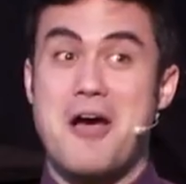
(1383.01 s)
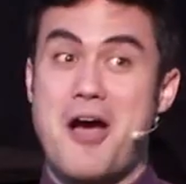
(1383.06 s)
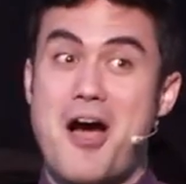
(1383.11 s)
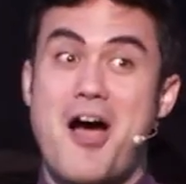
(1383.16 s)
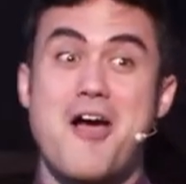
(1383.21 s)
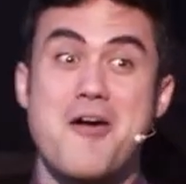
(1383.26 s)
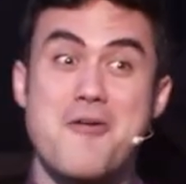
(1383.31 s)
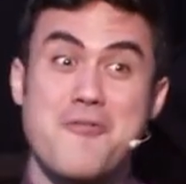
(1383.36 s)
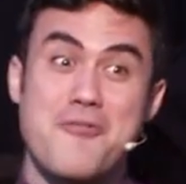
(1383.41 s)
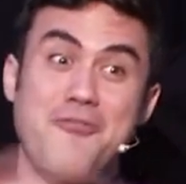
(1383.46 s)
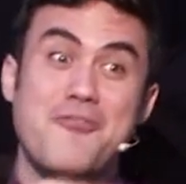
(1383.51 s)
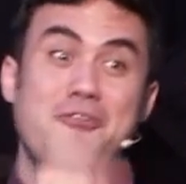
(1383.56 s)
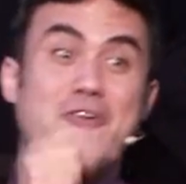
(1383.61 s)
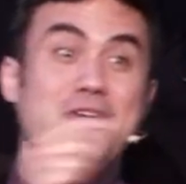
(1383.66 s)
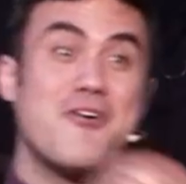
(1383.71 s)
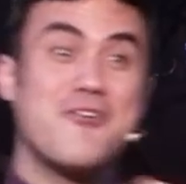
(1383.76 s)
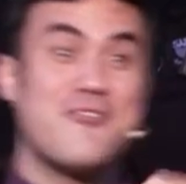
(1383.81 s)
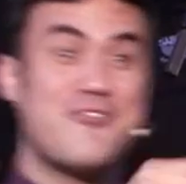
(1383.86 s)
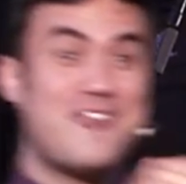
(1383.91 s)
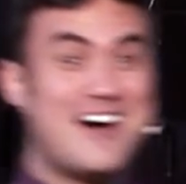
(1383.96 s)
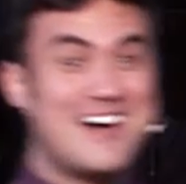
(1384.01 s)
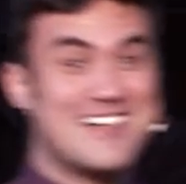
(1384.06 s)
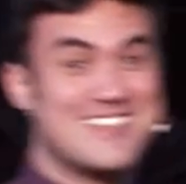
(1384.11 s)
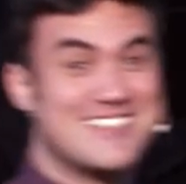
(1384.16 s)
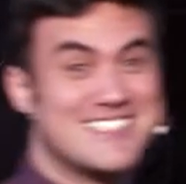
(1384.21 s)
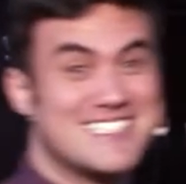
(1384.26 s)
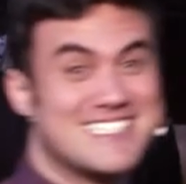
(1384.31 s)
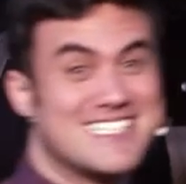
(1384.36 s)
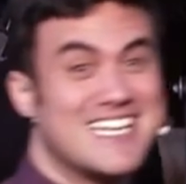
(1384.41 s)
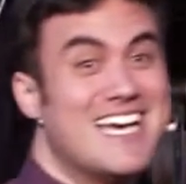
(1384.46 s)
Our
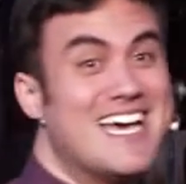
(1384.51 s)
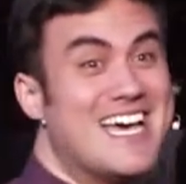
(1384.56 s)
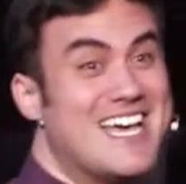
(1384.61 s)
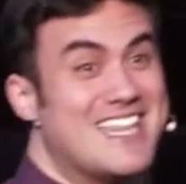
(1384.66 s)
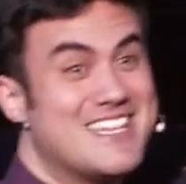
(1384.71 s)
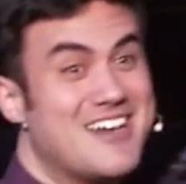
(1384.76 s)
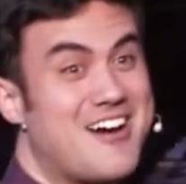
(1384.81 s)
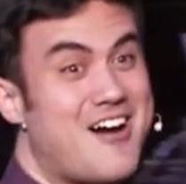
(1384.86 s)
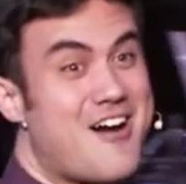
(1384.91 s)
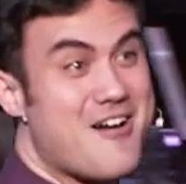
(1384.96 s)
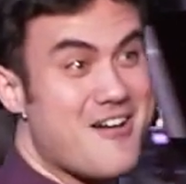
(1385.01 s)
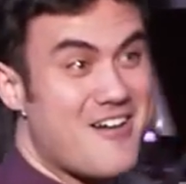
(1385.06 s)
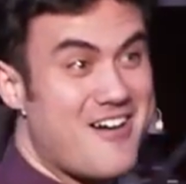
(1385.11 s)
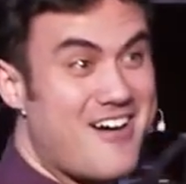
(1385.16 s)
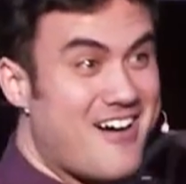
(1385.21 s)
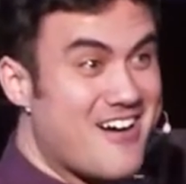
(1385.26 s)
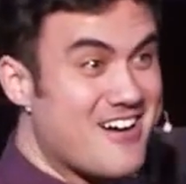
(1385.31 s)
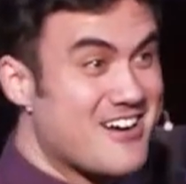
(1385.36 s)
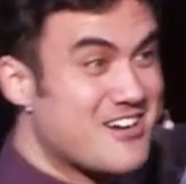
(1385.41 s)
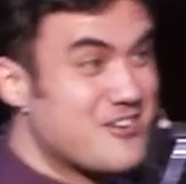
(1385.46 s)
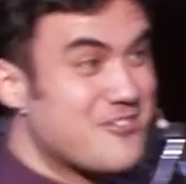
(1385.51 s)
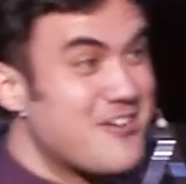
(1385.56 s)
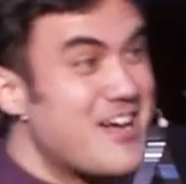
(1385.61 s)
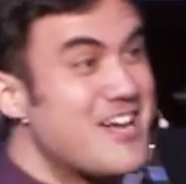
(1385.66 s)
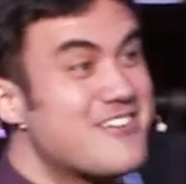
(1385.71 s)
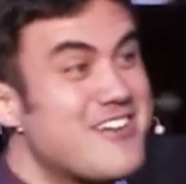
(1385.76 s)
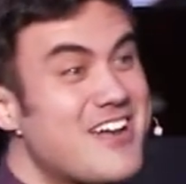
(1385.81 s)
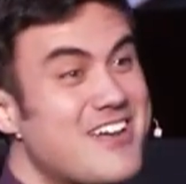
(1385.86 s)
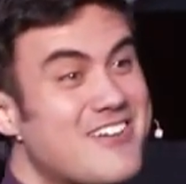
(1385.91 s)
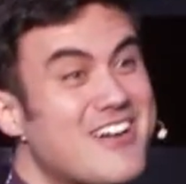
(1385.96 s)
forefathers, our
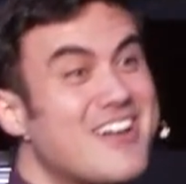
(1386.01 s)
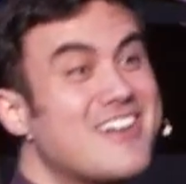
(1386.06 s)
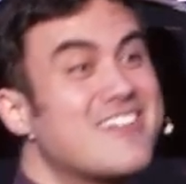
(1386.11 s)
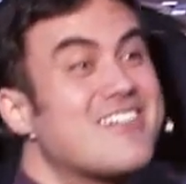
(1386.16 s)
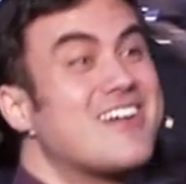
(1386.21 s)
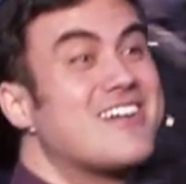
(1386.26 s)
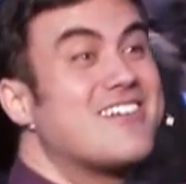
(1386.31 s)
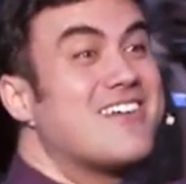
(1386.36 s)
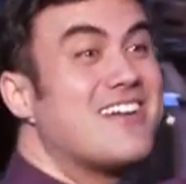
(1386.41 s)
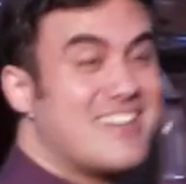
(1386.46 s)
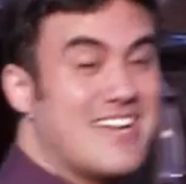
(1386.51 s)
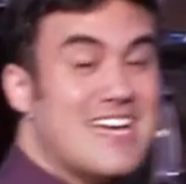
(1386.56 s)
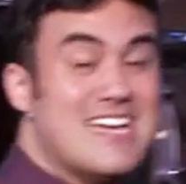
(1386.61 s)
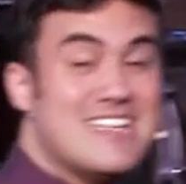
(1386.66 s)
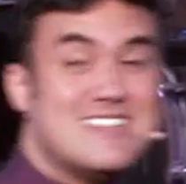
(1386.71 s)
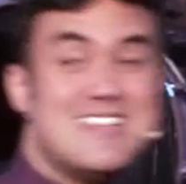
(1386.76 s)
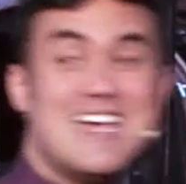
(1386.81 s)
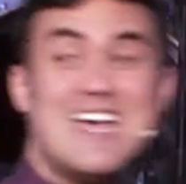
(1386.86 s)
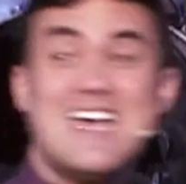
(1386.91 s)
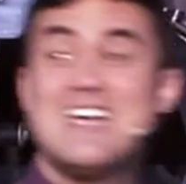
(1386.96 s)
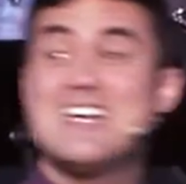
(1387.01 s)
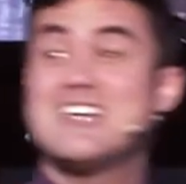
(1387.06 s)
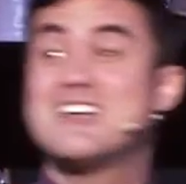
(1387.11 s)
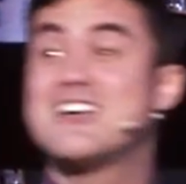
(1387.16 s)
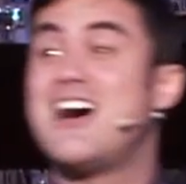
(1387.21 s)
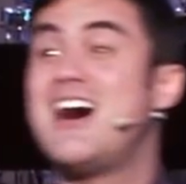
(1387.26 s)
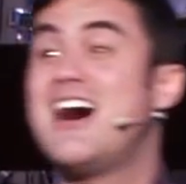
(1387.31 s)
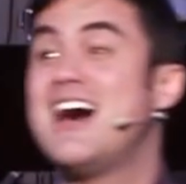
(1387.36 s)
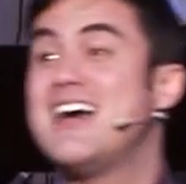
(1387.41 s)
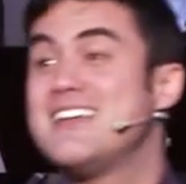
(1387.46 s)
great, they
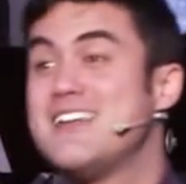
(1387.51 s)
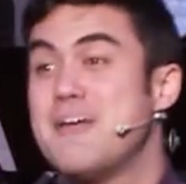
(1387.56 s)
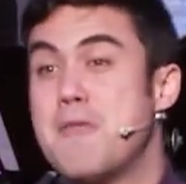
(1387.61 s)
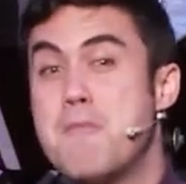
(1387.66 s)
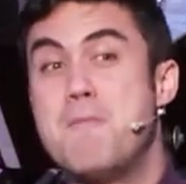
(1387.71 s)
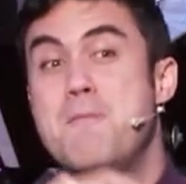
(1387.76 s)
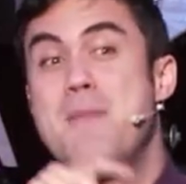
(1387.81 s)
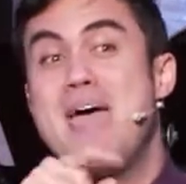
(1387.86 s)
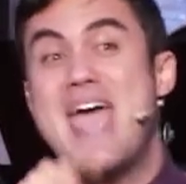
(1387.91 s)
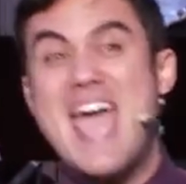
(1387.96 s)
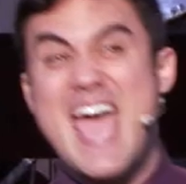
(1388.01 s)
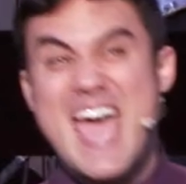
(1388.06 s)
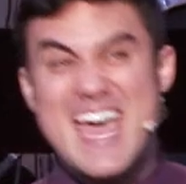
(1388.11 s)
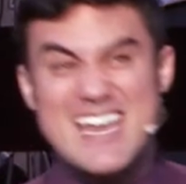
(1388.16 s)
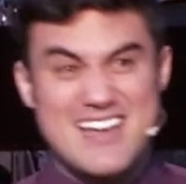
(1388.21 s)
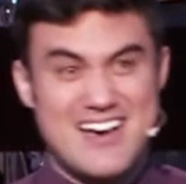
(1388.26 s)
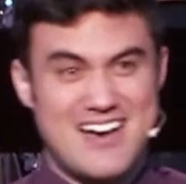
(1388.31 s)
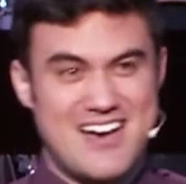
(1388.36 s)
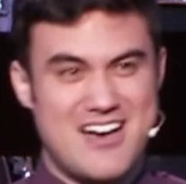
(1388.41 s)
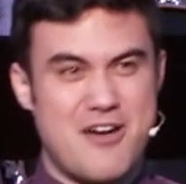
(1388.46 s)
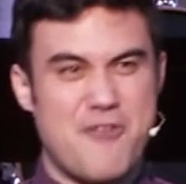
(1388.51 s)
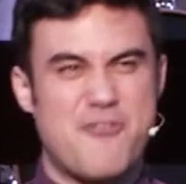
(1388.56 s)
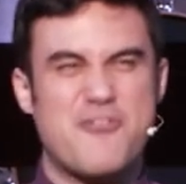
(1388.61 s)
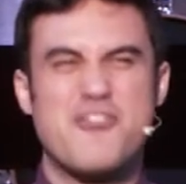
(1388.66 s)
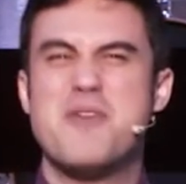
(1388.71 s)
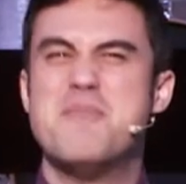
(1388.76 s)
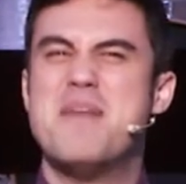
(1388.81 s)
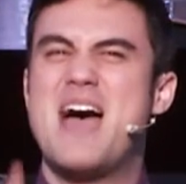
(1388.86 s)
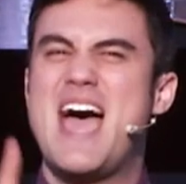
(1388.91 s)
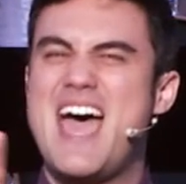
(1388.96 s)
got manna
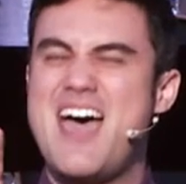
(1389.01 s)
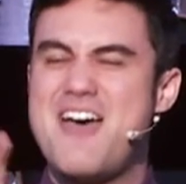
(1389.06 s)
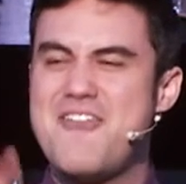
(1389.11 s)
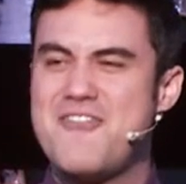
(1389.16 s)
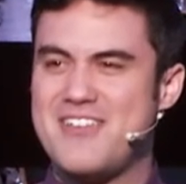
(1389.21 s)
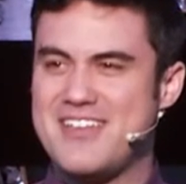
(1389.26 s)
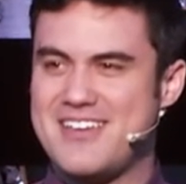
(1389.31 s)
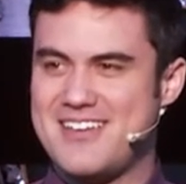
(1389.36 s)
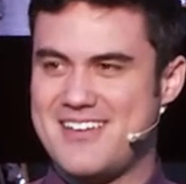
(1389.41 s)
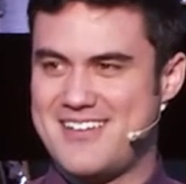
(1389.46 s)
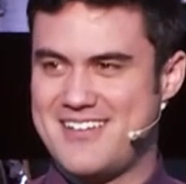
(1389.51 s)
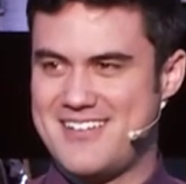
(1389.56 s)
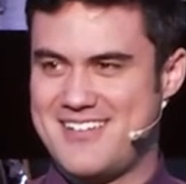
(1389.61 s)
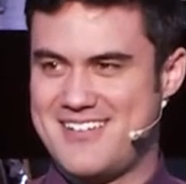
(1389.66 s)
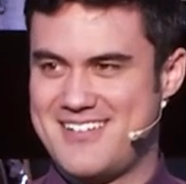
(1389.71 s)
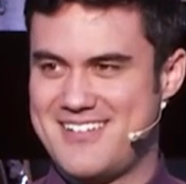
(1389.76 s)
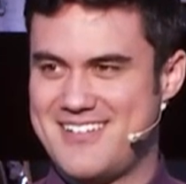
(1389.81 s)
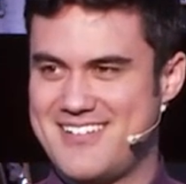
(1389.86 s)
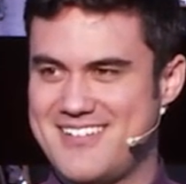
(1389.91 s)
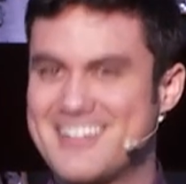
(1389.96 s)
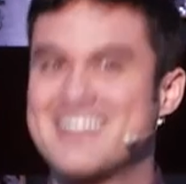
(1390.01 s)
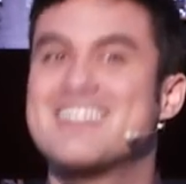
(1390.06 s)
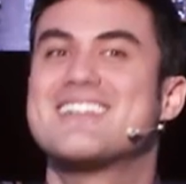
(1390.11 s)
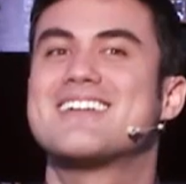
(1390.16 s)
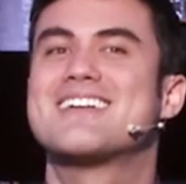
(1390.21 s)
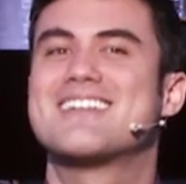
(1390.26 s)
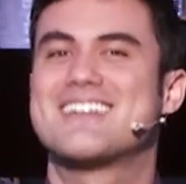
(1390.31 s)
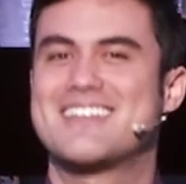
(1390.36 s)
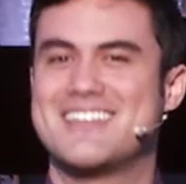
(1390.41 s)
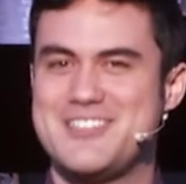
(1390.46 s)
from heaven.
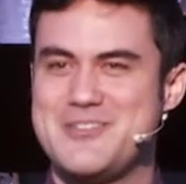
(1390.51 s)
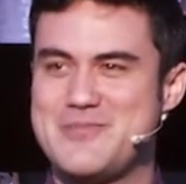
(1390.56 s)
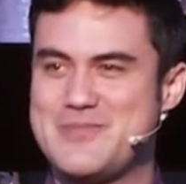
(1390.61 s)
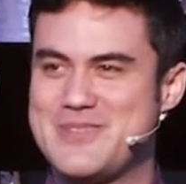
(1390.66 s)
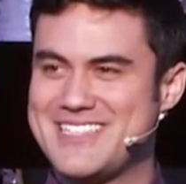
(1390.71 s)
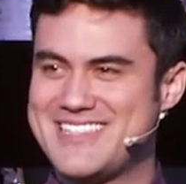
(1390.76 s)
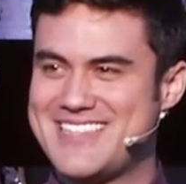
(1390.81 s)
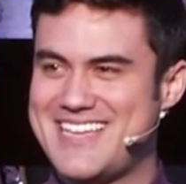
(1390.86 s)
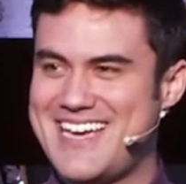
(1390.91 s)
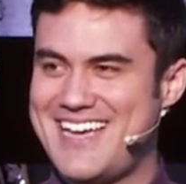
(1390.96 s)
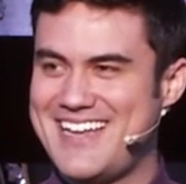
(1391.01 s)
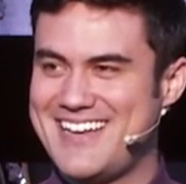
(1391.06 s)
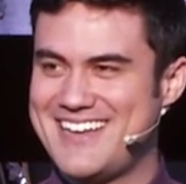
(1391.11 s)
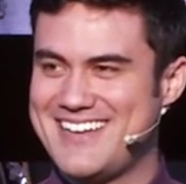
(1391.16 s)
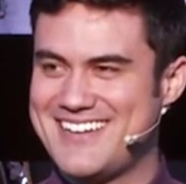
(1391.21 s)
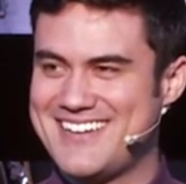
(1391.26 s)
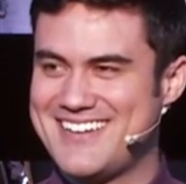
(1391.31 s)
Can you beat that?